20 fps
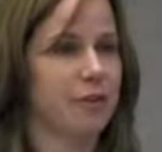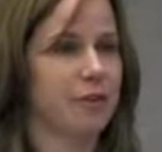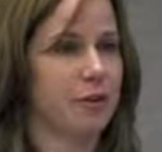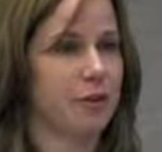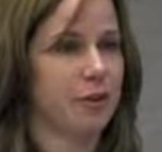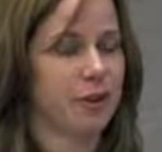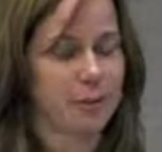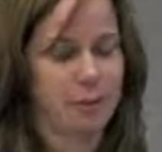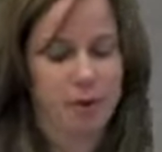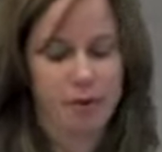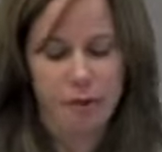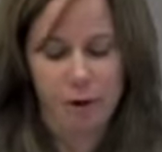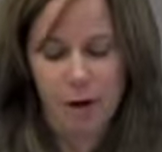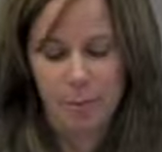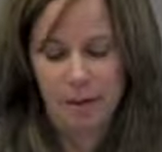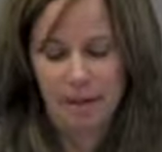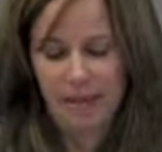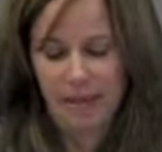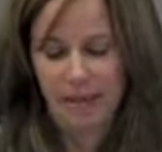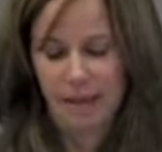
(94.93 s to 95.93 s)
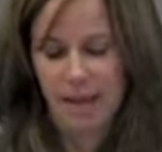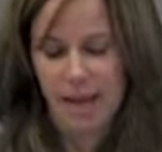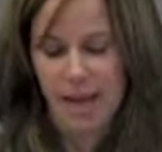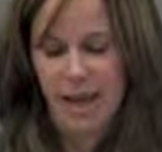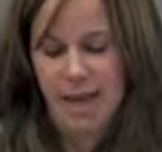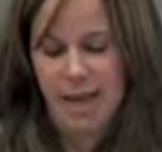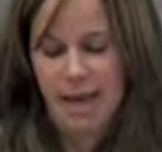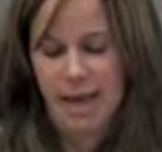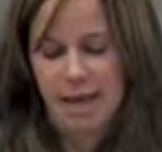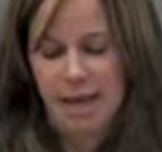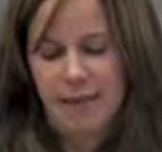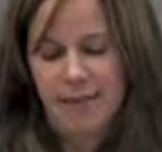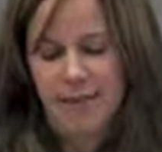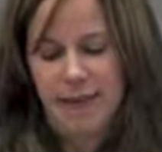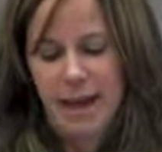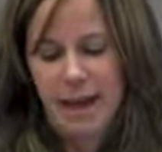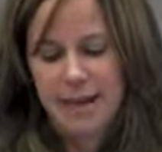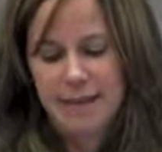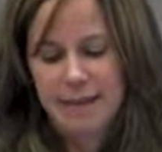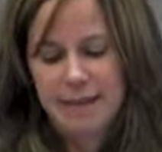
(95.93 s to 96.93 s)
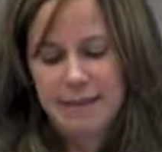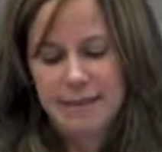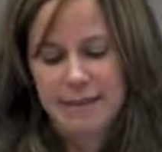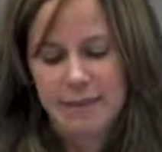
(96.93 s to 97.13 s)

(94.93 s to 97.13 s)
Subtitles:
of student performance. The idea